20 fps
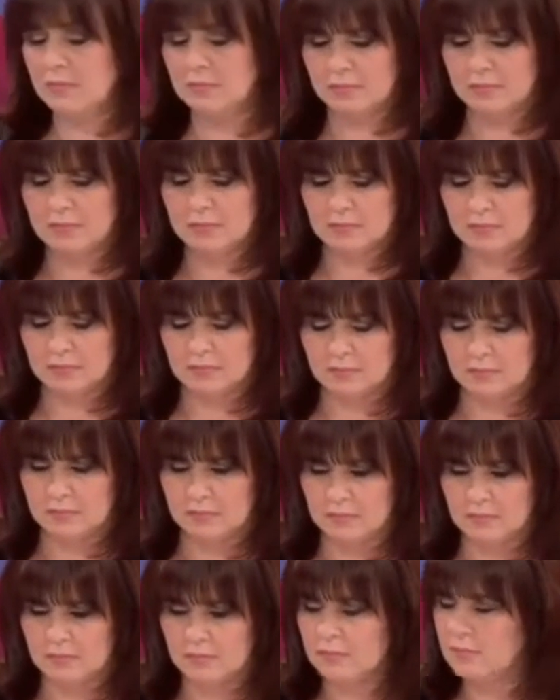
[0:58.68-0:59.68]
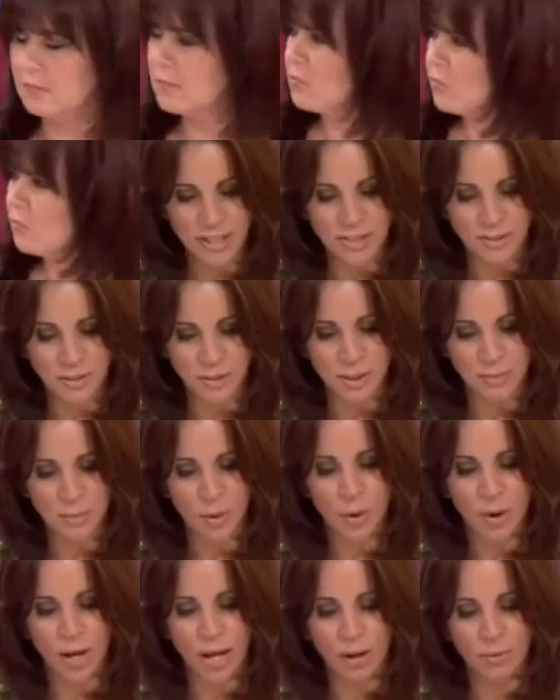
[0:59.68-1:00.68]
If you need to apply face cream
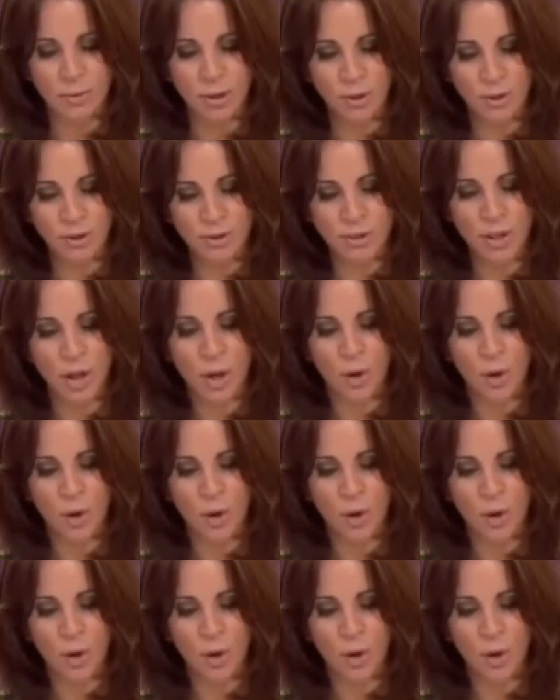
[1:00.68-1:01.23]
or hair rollers,